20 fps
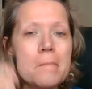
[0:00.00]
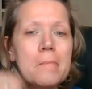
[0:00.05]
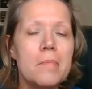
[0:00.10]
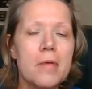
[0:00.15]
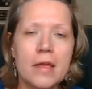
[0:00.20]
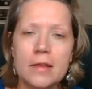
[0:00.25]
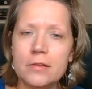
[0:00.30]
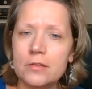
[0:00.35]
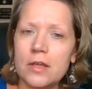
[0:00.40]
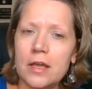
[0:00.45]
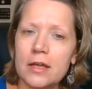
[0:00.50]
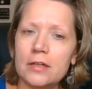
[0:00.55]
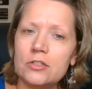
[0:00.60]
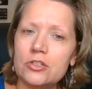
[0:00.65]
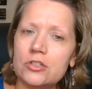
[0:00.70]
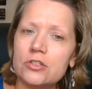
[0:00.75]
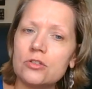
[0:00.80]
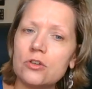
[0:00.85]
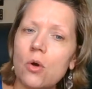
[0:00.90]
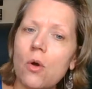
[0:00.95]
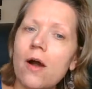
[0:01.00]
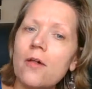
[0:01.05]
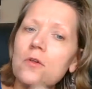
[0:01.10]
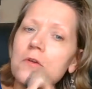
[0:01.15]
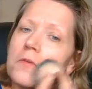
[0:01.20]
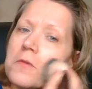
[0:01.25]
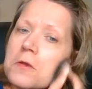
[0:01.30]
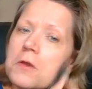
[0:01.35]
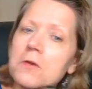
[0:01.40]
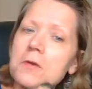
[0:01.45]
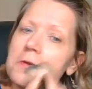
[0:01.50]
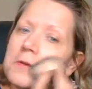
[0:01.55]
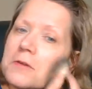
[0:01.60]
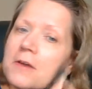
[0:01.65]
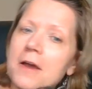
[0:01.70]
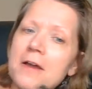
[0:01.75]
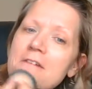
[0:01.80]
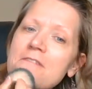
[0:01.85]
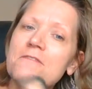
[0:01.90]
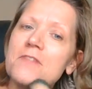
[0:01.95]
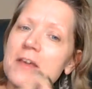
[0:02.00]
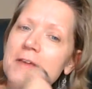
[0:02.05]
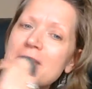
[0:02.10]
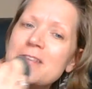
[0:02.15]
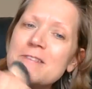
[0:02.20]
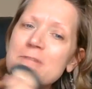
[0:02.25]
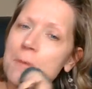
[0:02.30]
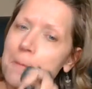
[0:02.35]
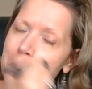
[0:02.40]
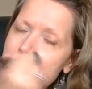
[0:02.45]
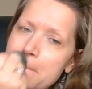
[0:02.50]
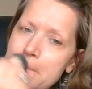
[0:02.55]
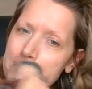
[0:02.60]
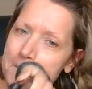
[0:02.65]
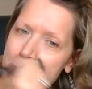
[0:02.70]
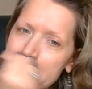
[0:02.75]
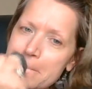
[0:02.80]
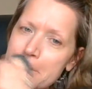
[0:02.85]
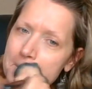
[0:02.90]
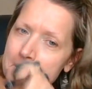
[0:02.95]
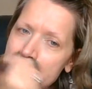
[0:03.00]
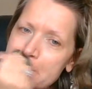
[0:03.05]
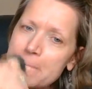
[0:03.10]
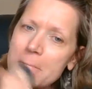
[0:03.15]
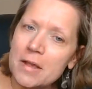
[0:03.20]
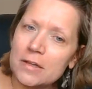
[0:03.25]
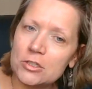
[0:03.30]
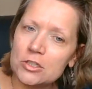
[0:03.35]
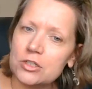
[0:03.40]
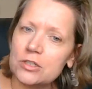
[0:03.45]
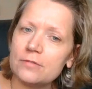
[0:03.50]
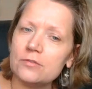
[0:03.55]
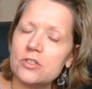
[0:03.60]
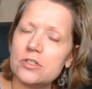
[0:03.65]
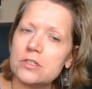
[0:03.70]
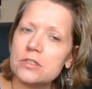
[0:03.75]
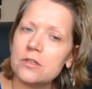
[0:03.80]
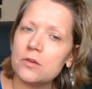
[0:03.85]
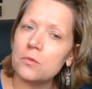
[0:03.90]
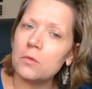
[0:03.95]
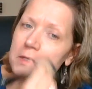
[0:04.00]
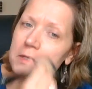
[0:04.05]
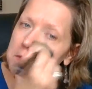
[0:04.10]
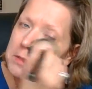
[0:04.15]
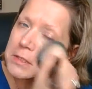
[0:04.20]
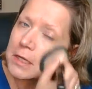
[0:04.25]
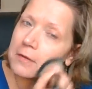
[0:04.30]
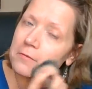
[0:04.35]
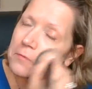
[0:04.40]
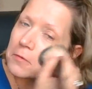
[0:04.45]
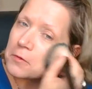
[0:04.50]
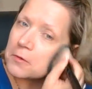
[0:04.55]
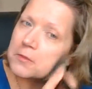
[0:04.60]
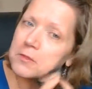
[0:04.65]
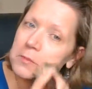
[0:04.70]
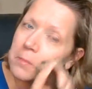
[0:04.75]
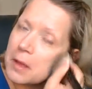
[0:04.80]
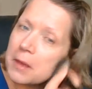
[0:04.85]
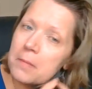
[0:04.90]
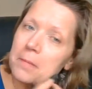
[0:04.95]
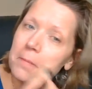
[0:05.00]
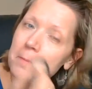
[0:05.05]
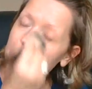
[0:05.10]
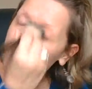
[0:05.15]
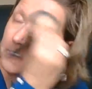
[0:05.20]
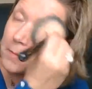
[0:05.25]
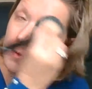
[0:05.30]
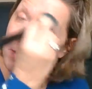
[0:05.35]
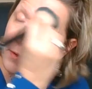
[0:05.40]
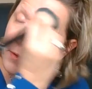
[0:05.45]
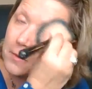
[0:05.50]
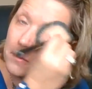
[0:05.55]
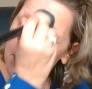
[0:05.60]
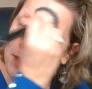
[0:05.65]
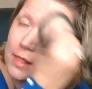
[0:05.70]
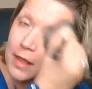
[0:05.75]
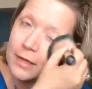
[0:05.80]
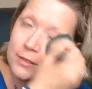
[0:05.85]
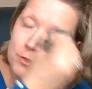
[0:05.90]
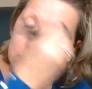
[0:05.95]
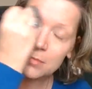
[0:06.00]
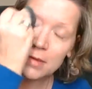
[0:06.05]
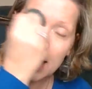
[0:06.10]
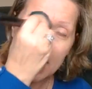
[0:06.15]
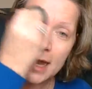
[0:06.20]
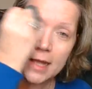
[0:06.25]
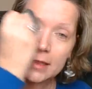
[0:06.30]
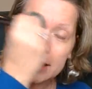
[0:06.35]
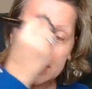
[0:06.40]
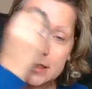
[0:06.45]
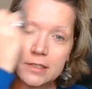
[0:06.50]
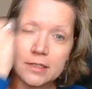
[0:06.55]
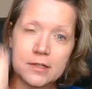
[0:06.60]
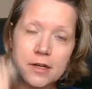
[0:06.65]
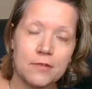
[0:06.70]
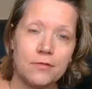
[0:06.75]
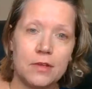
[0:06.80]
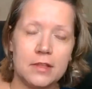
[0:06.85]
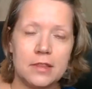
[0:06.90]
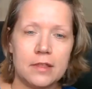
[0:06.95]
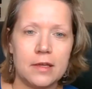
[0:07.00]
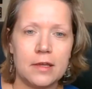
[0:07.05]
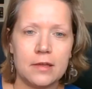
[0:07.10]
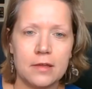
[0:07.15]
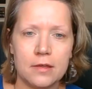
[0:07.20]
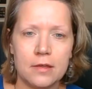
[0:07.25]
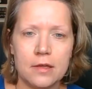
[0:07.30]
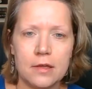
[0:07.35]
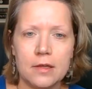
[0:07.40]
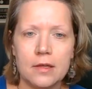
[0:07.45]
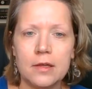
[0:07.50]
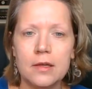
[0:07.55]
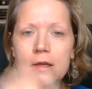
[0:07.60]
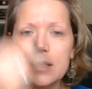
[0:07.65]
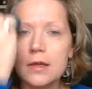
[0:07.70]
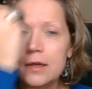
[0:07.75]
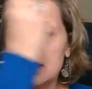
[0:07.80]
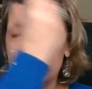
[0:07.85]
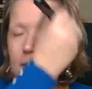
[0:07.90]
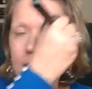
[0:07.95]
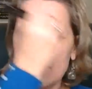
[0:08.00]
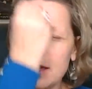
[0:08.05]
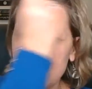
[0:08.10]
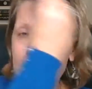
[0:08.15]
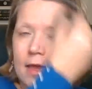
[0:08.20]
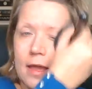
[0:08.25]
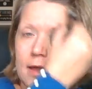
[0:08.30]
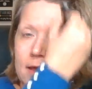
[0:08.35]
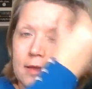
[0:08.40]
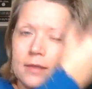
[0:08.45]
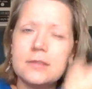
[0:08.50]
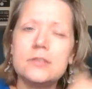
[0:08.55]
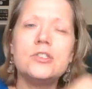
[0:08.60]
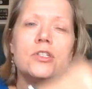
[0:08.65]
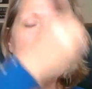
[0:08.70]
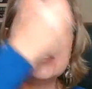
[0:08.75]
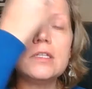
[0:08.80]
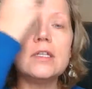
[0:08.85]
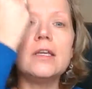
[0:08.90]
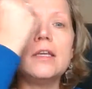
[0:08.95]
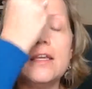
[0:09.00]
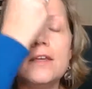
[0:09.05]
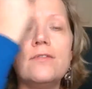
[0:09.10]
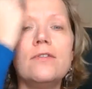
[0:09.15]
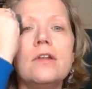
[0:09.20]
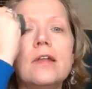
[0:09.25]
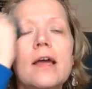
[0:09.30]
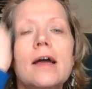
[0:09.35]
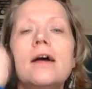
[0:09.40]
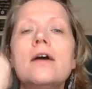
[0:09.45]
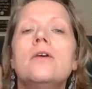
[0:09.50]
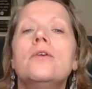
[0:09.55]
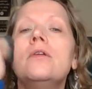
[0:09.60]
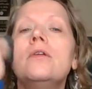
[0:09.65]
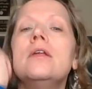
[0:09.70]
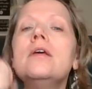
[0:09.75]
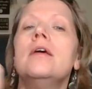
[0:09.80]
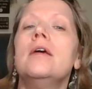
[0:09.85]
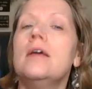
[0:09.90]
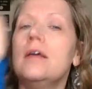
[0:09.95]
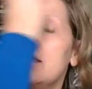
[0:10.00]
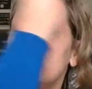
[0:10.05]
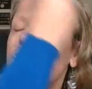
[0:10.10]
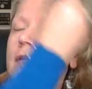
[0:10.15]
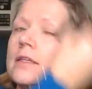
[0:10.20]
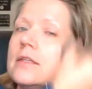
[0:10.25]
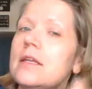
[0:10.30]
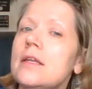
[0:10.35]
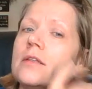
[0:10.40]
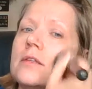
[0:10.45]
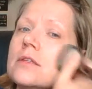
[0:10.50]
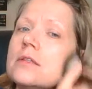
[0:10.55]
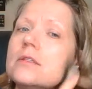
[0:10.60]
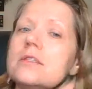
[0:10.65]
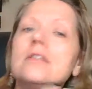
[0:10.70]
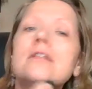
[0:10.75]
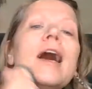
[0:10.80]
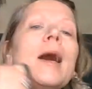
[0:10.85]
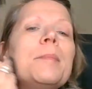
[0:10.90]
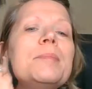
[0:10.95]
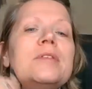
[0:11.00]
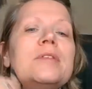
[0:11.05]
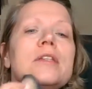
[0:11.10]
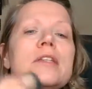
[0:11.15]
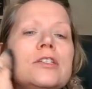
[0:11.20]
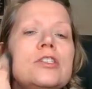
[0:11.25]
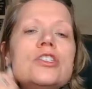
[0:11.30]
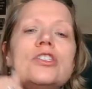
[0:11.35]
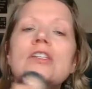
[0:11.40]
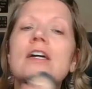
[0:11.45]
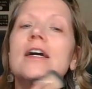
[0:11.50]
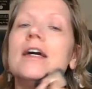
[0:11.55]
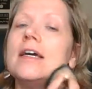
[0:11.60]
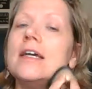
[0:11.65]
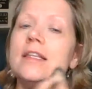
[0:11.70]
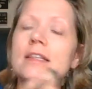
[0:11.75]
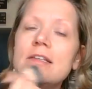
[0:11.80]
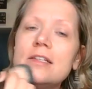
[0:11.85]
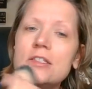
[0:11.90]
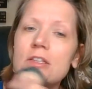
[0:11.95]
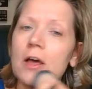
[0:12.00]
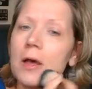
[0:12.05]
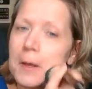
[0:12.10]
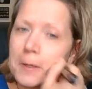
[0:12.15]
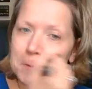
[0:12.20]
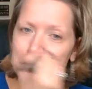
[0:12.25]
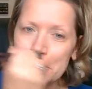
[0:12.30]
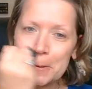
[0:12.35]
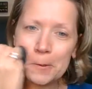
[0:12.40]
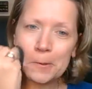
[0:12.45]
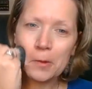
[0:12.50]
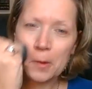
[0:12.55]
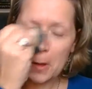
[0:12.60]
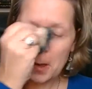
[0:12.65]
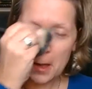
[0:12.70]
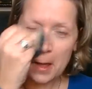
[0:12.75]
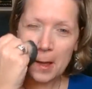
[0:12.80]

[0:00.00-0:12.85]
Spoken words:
and just go all over your entire face. I should have just done one side first, but oh well. I do my eyelids and everything. And just to even out, it stops any shine. This also